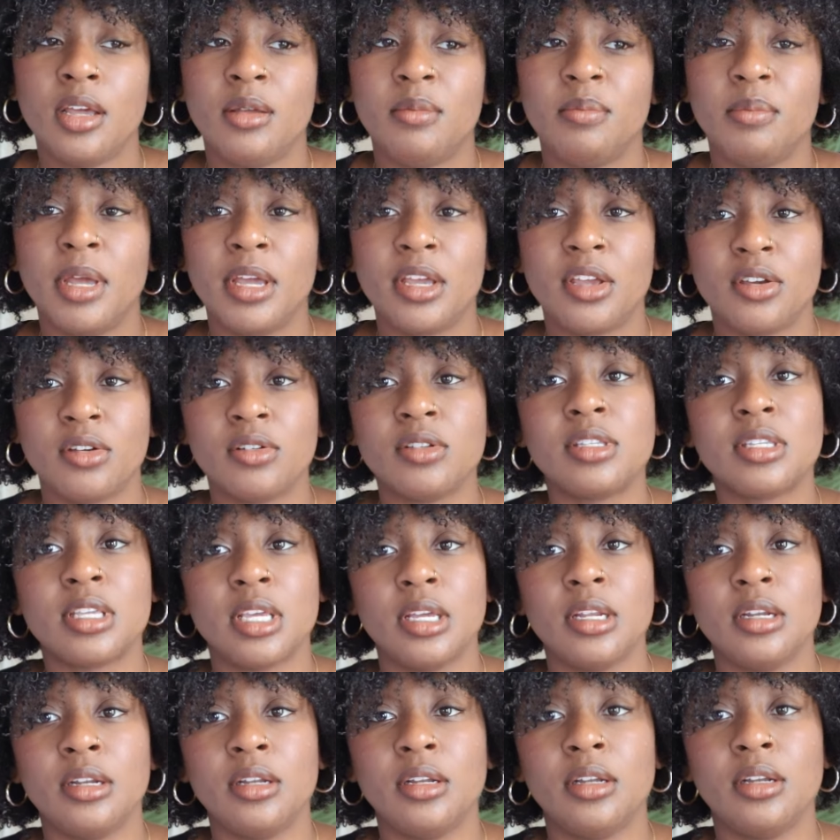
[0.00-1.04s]
make your
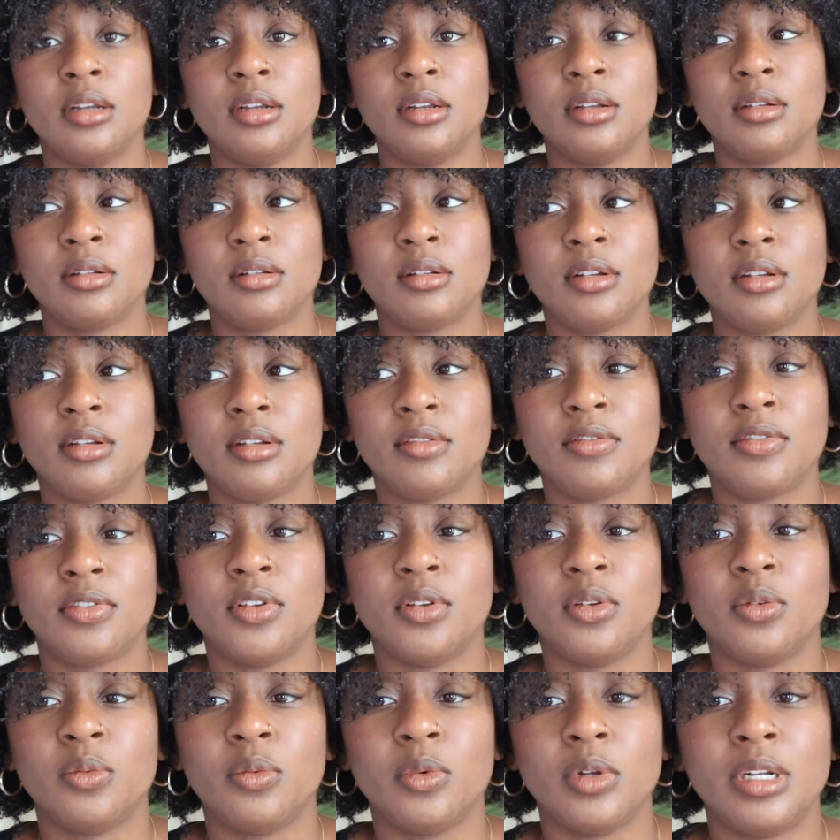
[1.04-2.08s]
skin
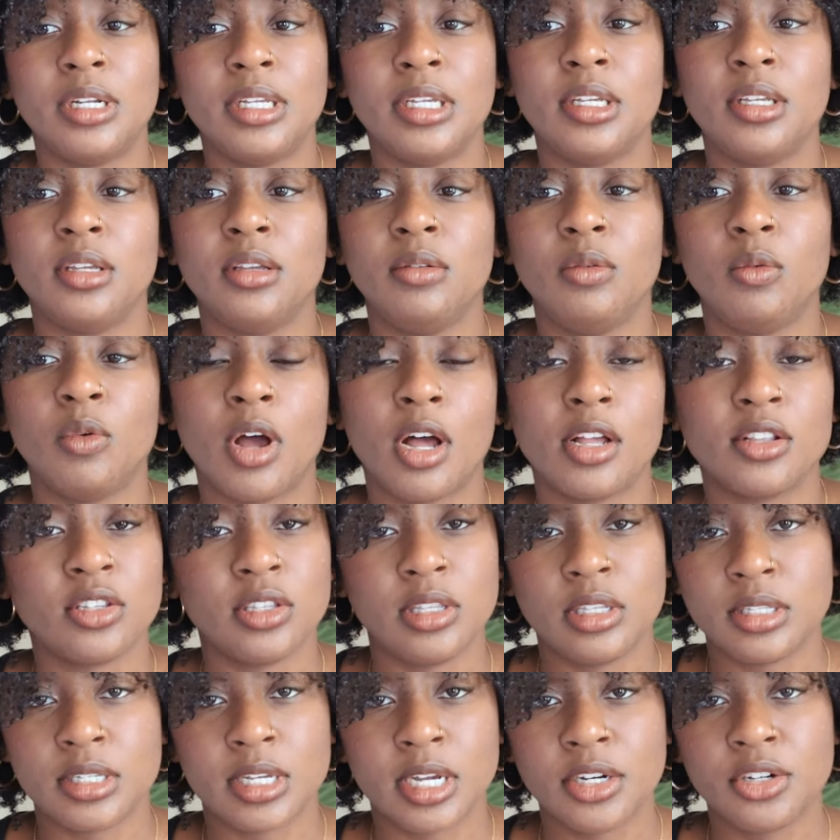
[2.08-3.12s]
feel really raw to
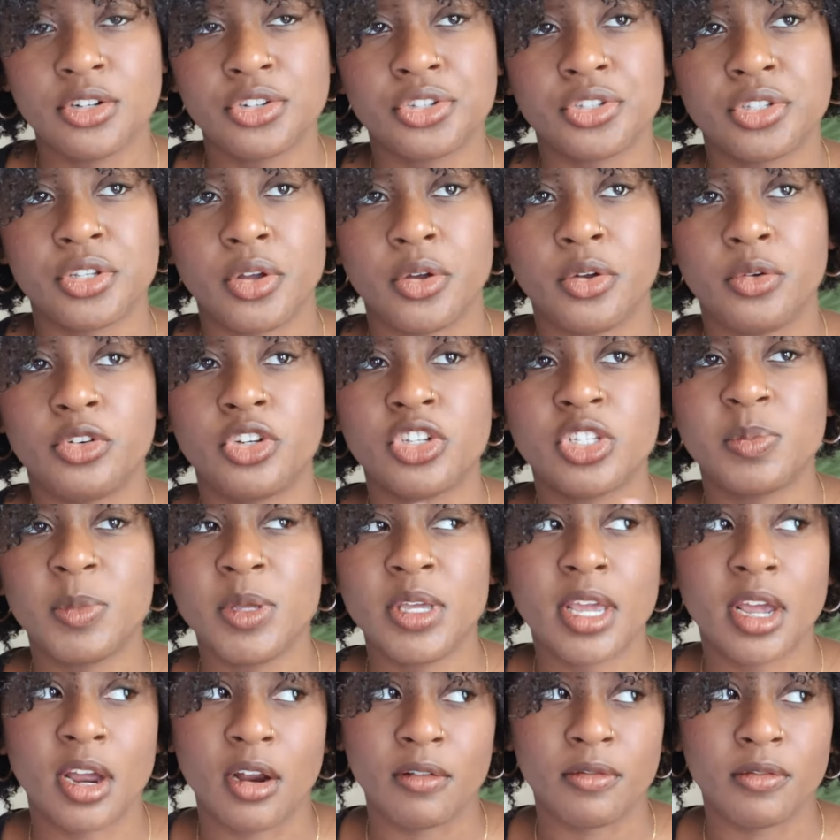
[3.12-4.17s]
the touch, so just be
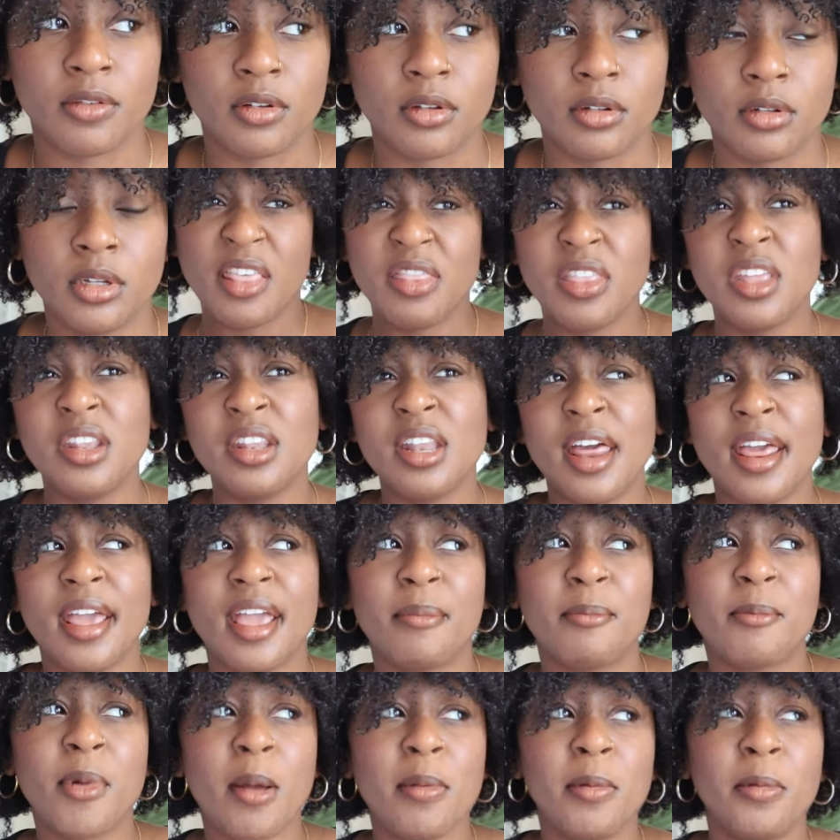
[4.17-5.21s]
careful. And then
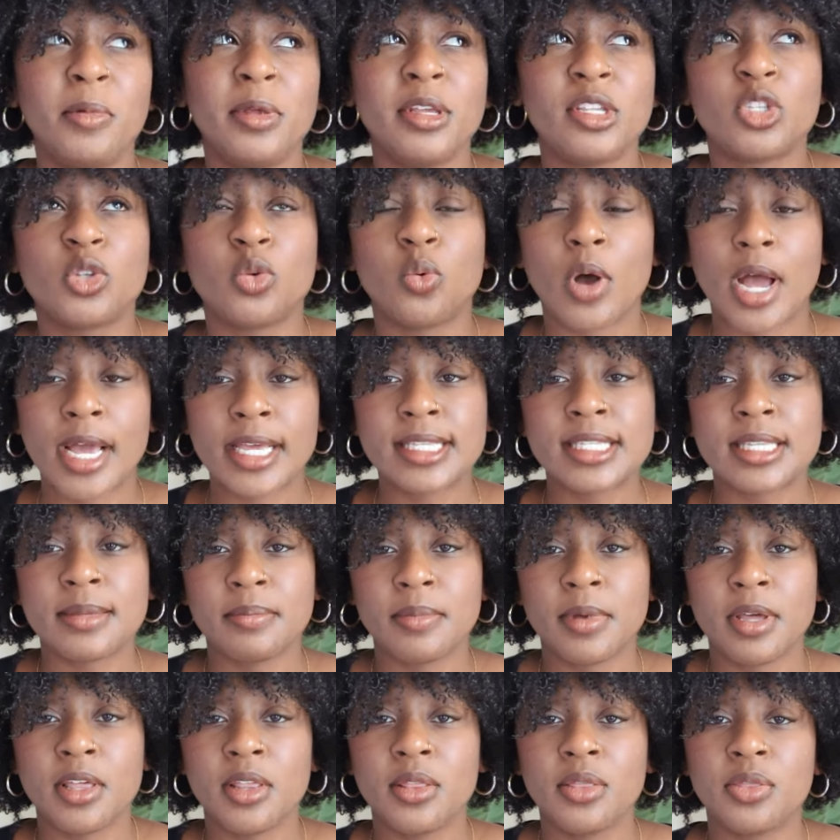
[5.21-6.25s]
like probably twice a
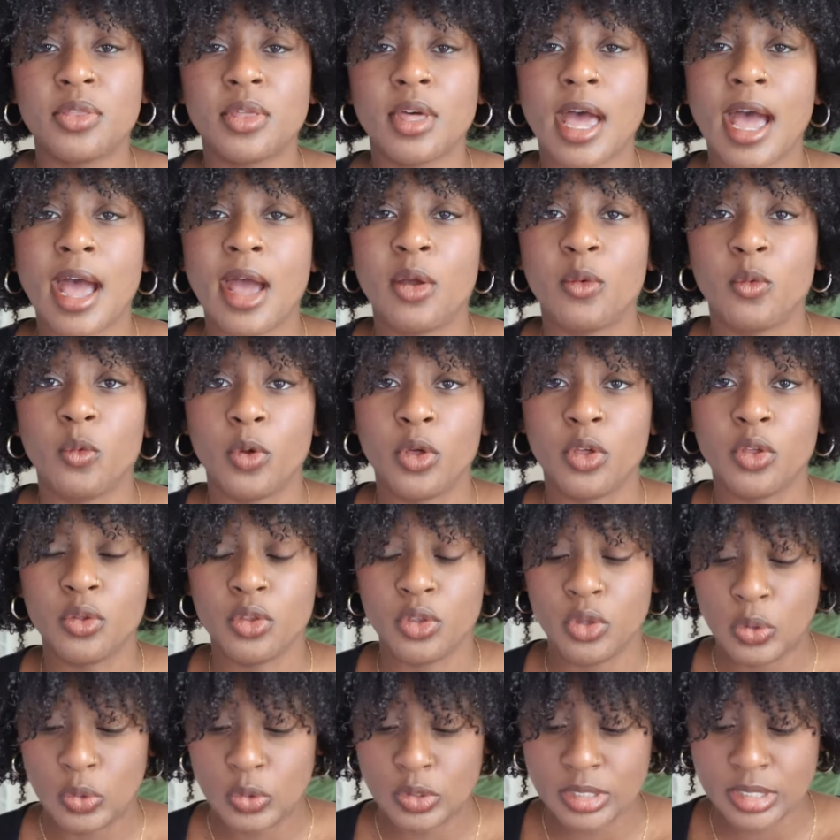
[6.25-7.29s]
month I will
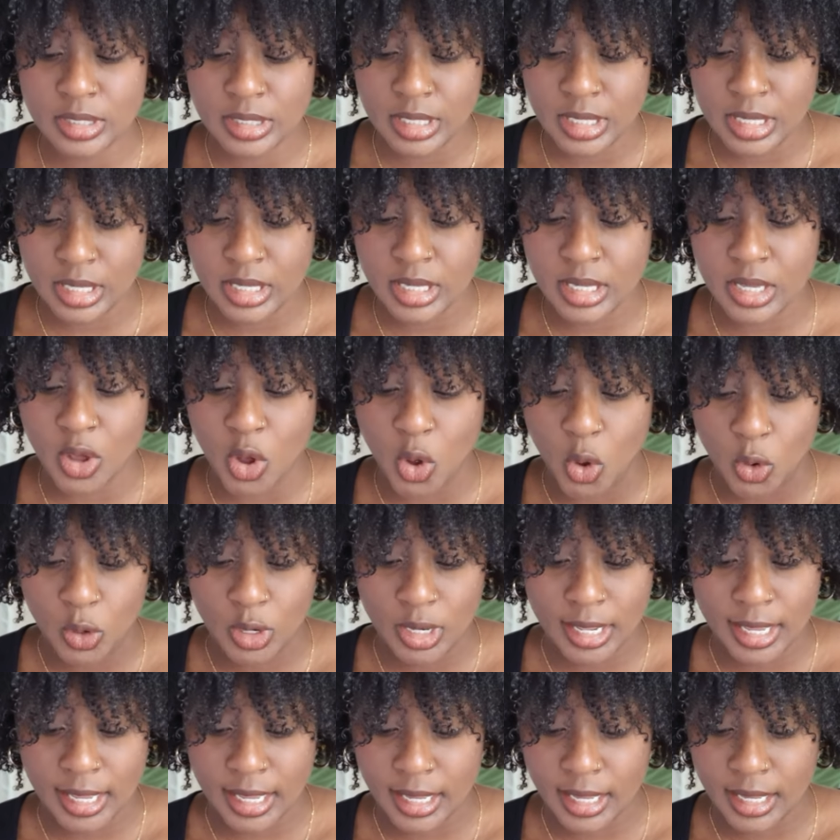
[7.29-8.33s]
use the
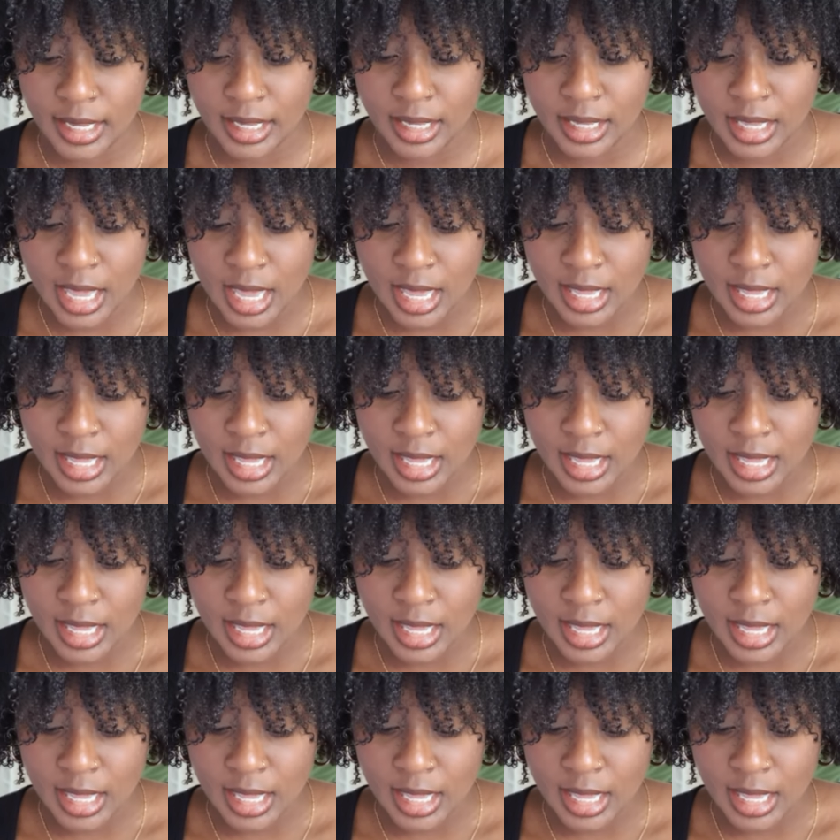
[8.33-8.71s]
Olay